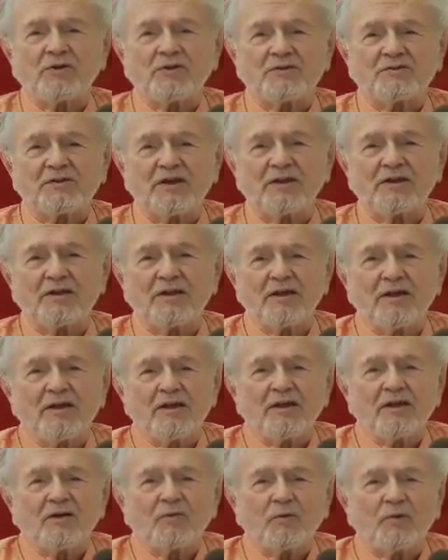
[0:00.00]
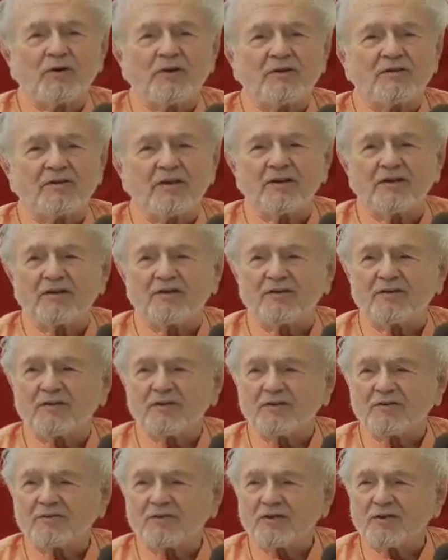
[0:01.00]
he said, when he said it,
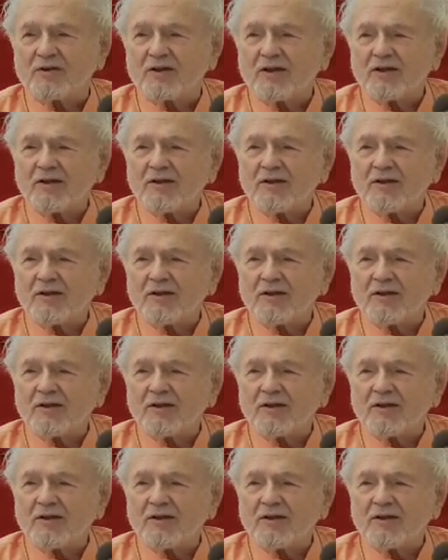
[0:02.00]
is it,